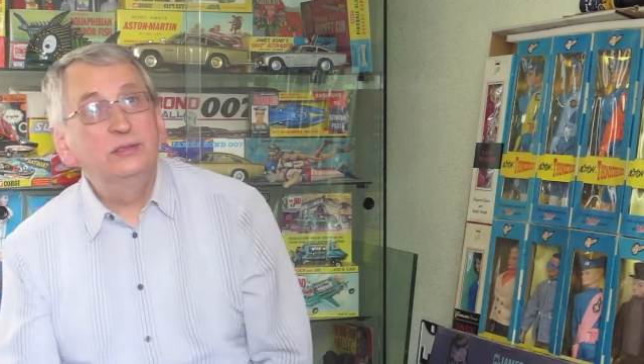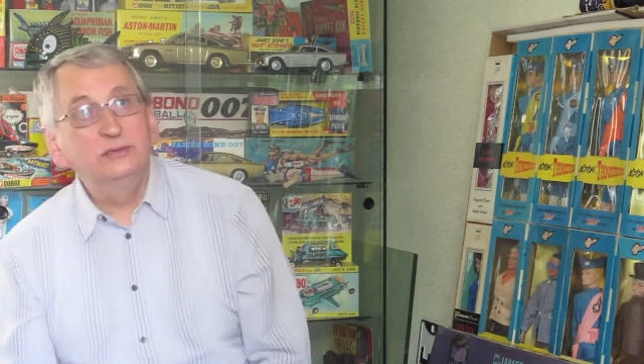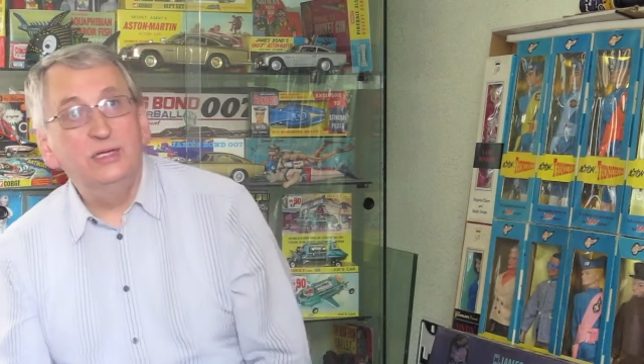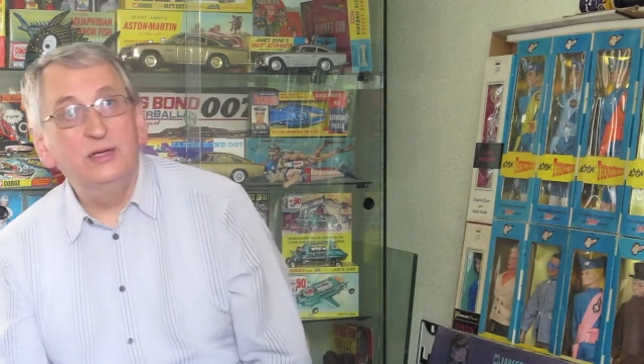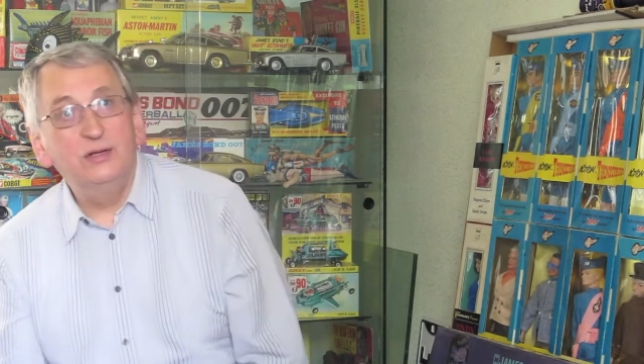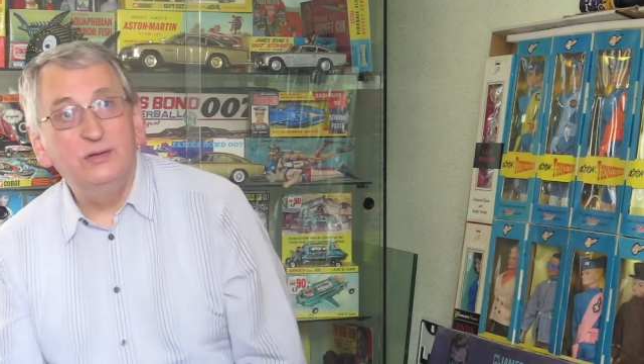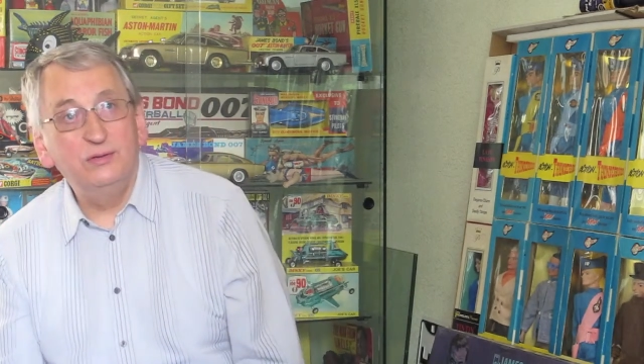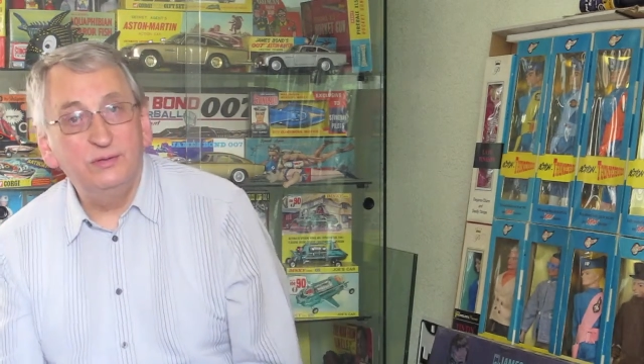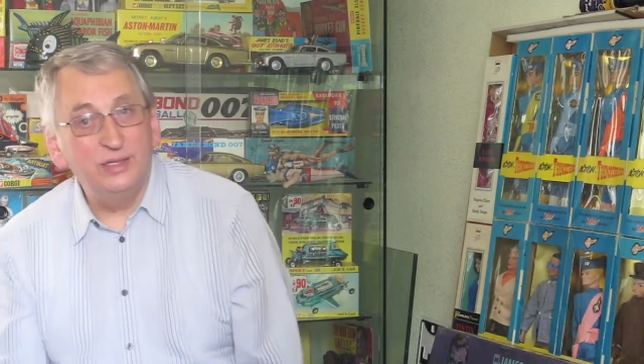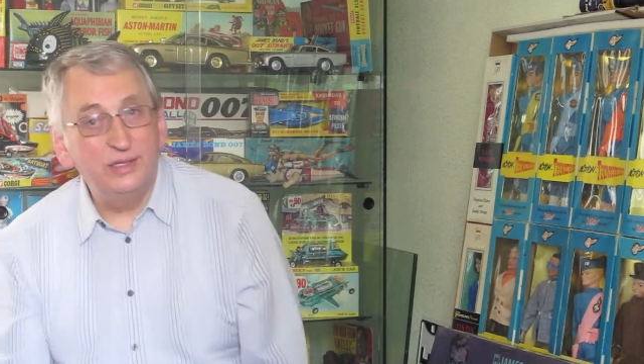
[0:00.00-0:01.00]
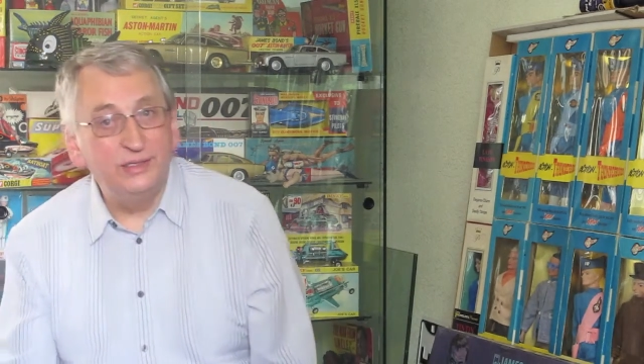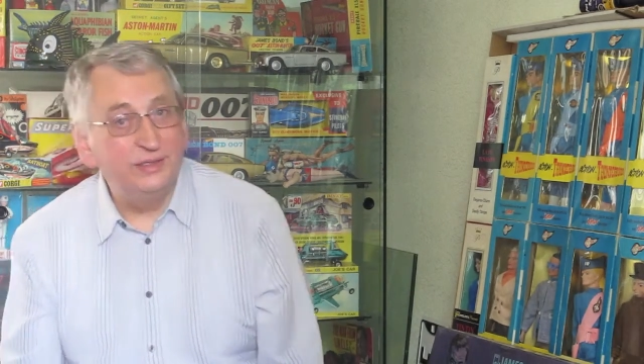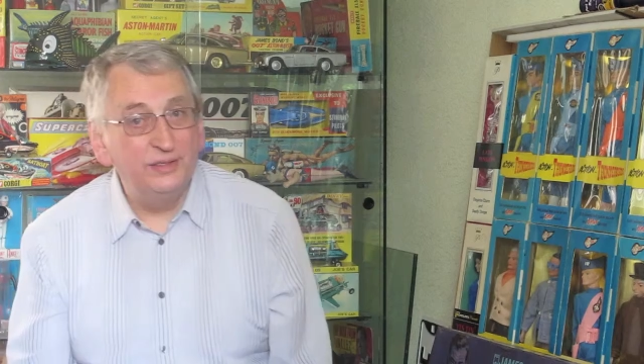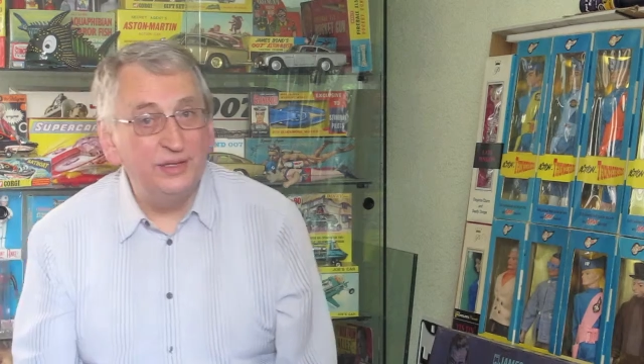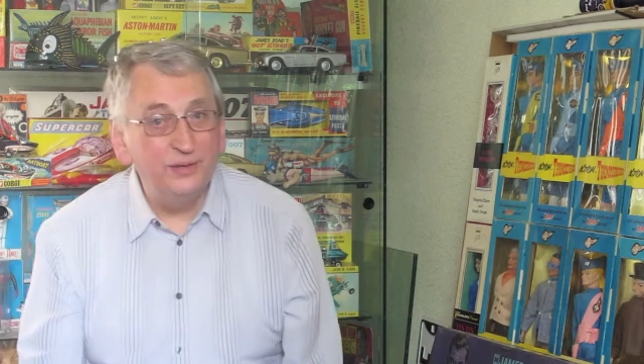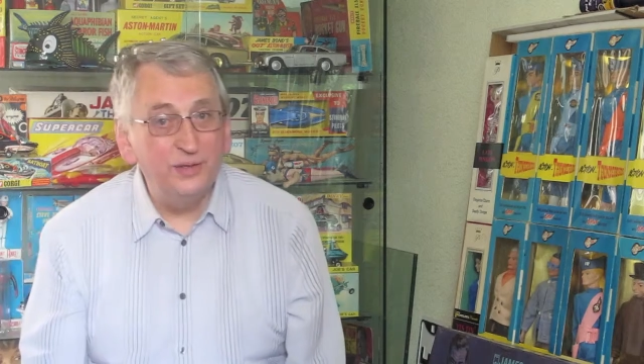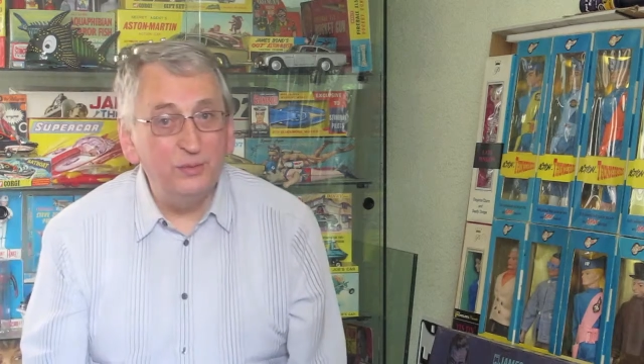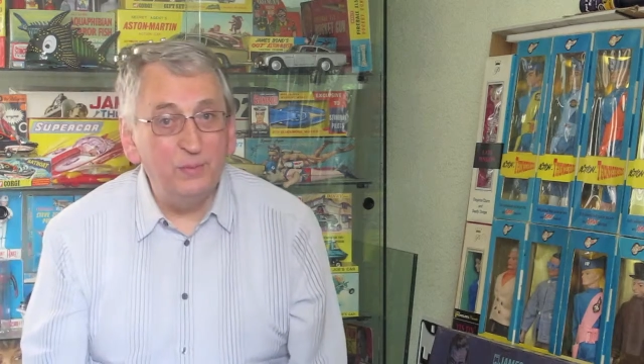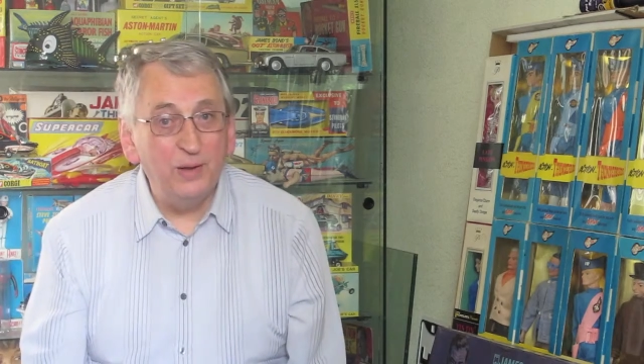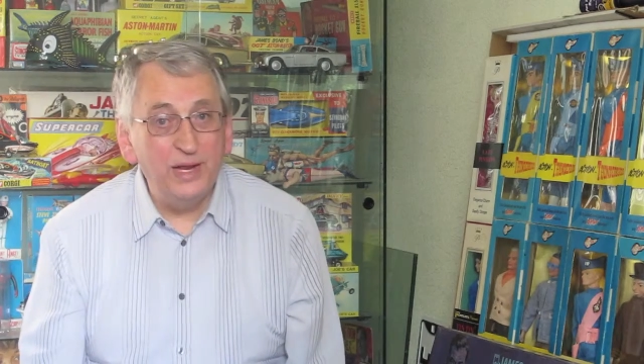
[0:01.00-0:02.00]
So, and they
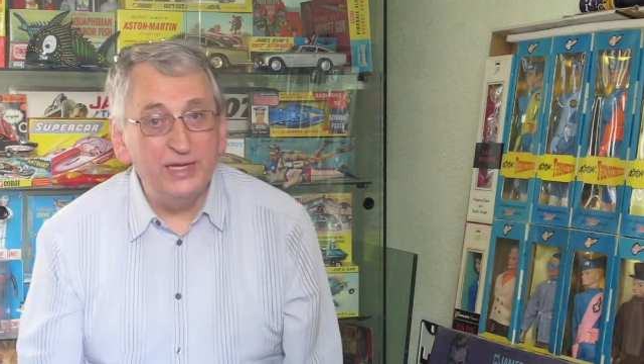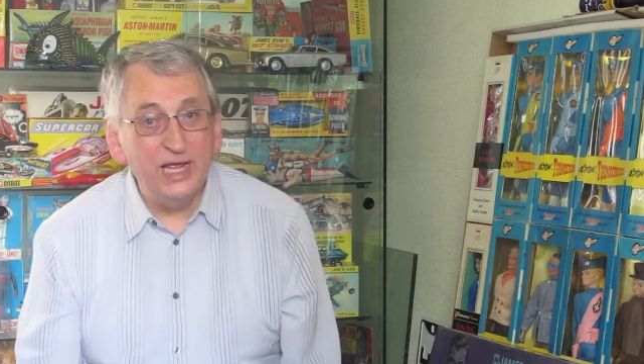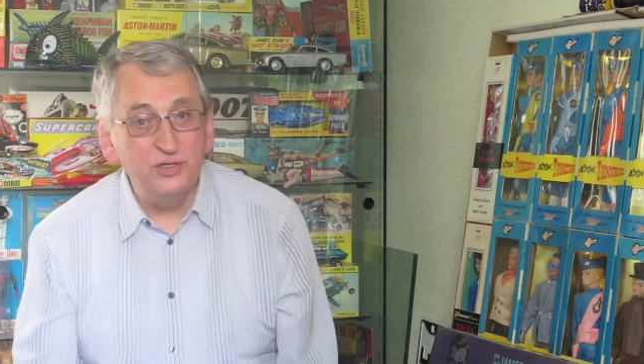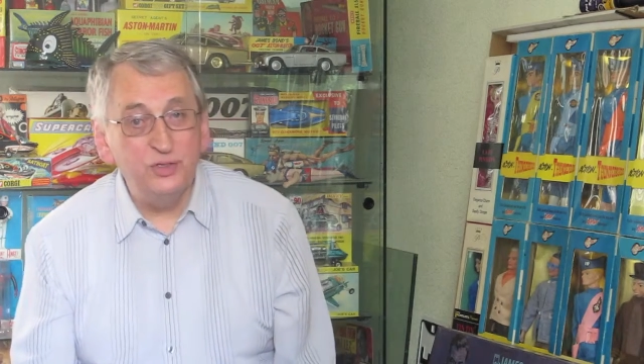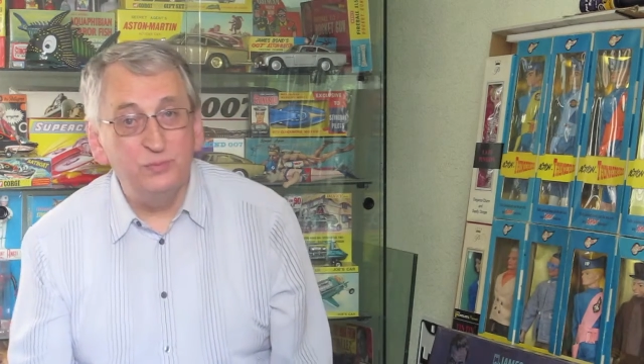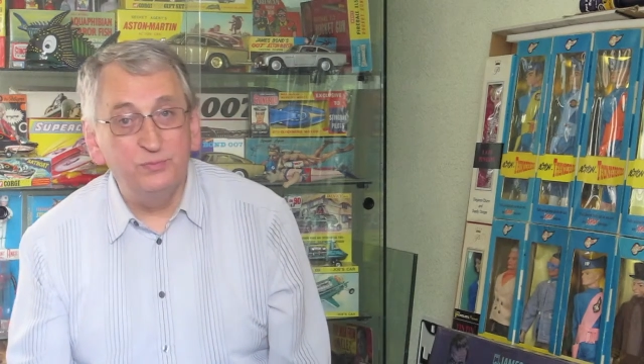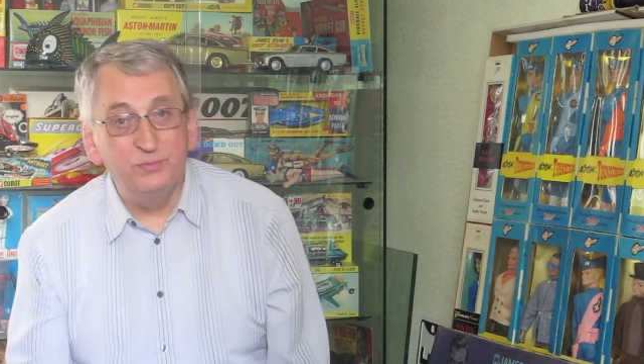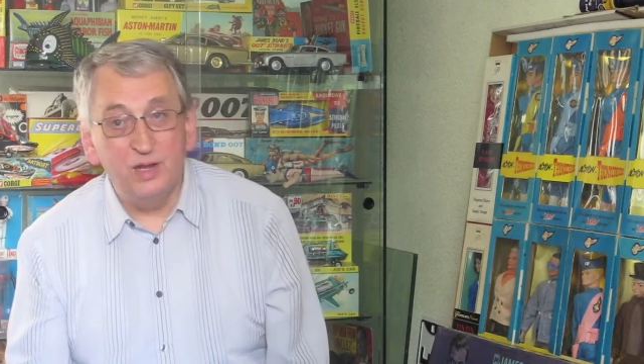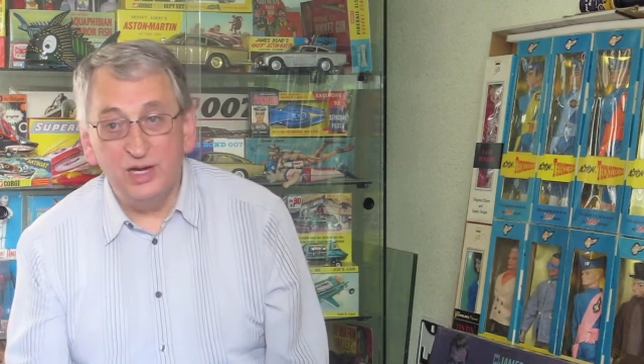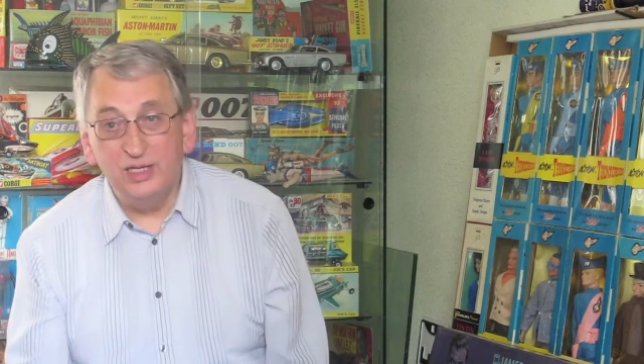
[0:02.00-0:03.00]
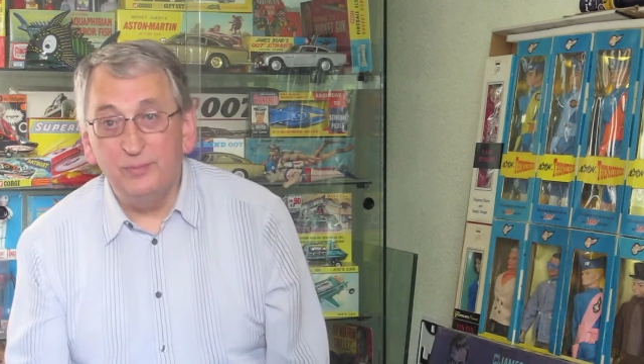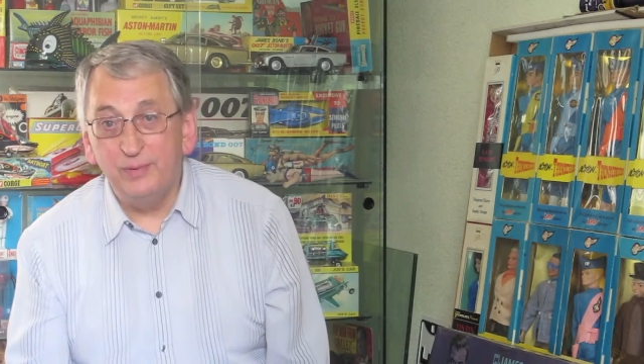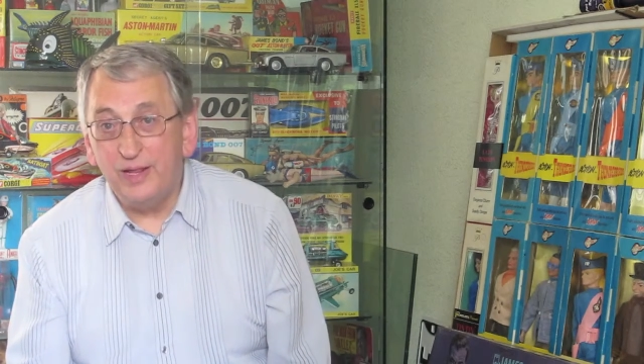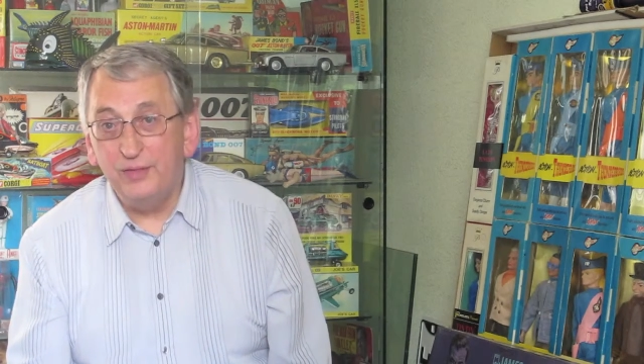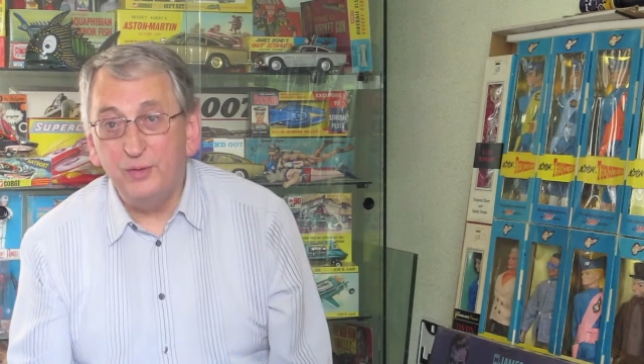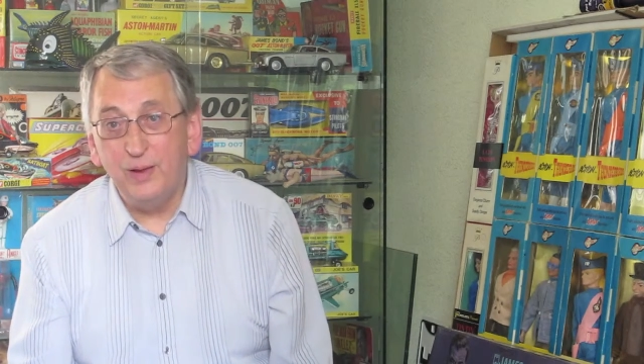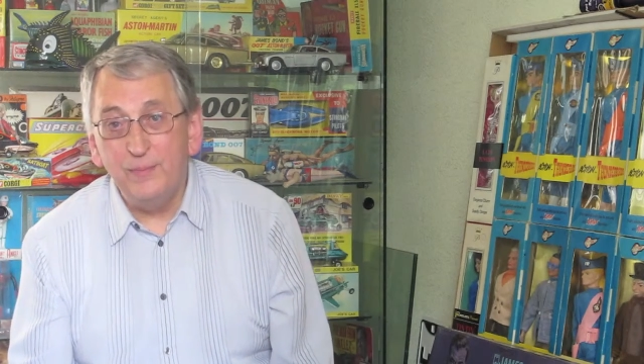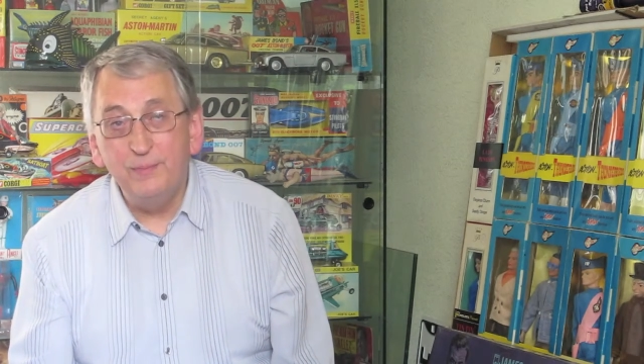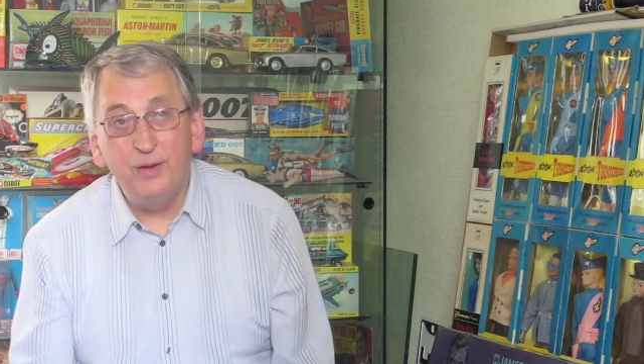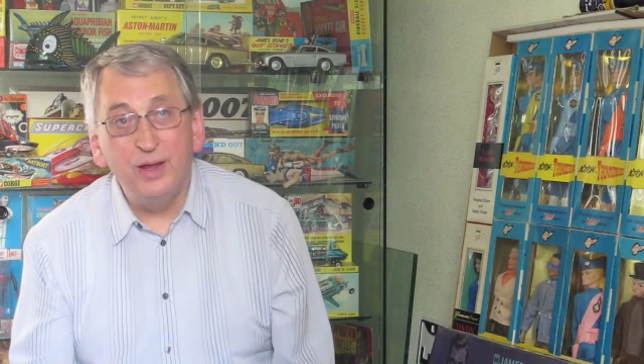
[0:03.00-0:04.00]
were playing catch up a little bit through
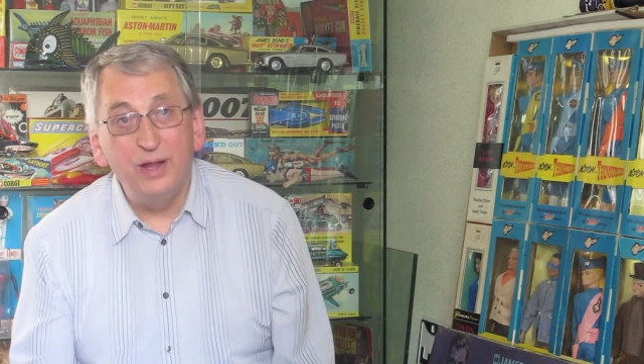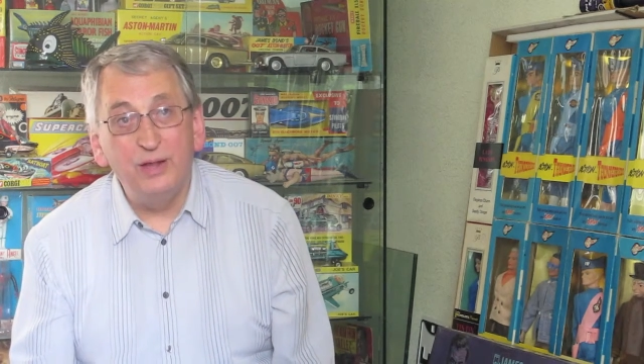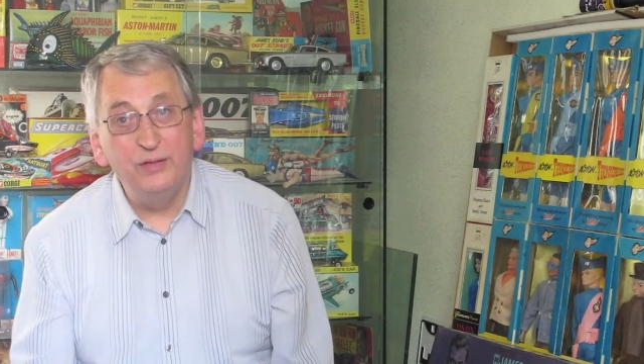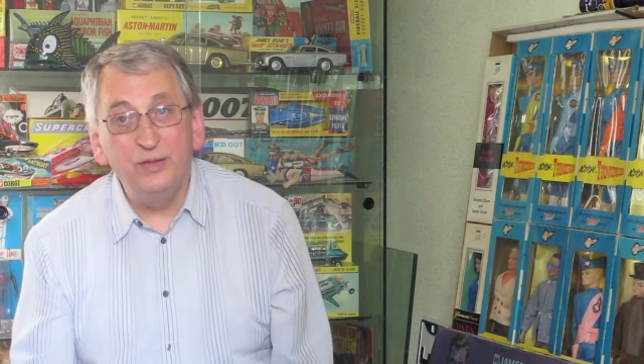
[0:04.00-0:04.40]
Empire.